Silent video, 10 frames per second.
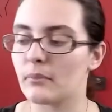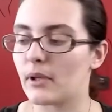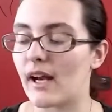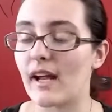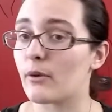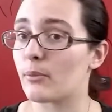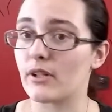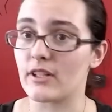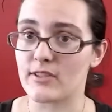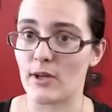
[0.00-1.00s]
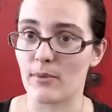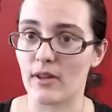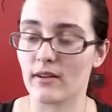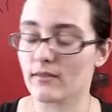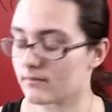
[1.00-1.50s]
but I don't put any soap
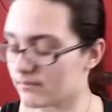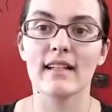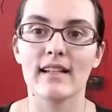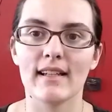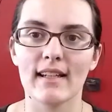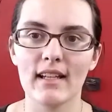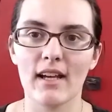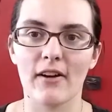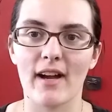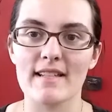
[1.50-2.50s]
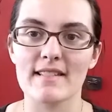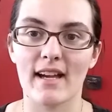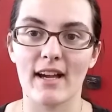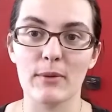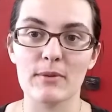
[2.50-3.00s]
there. Anyhow, guys,
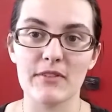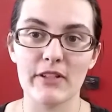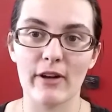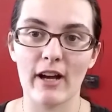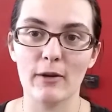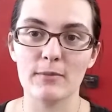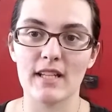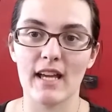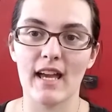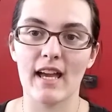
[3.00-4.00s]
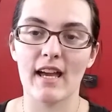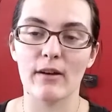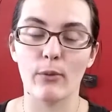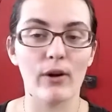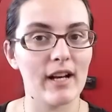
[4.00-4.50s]
I hope this video helped,
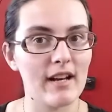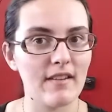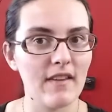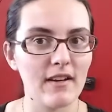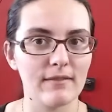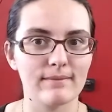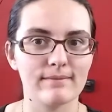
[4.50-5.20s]
and we're going to end it there.